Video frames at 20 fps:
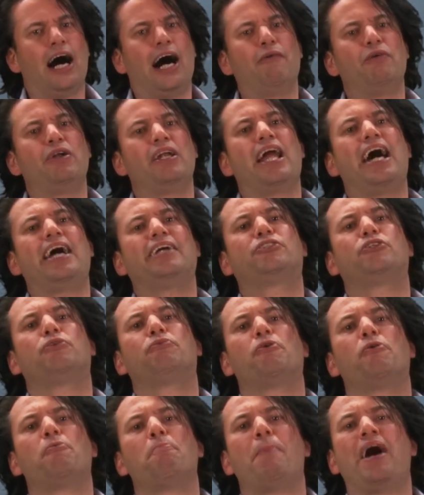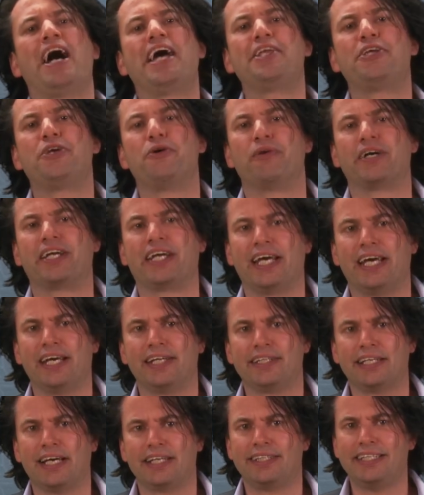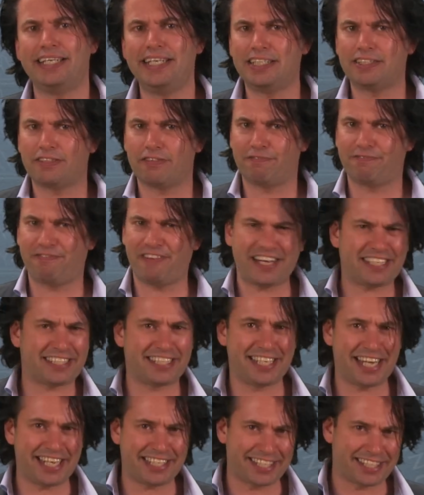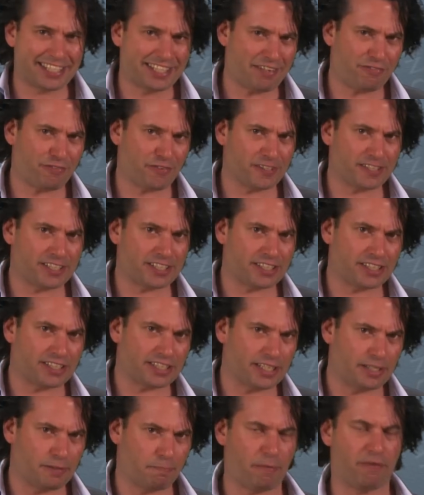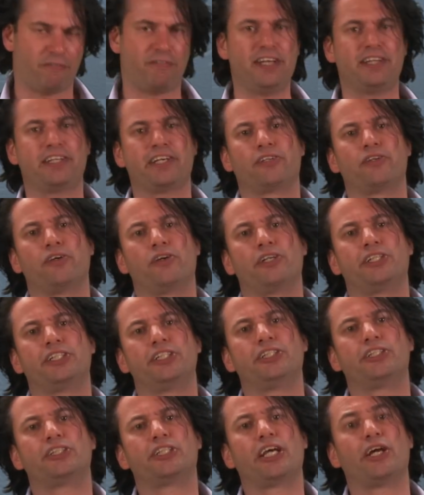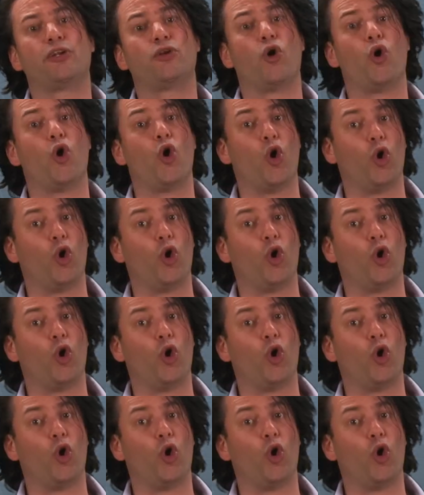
I would like to remind you again that these fascinating differences in PV technologies can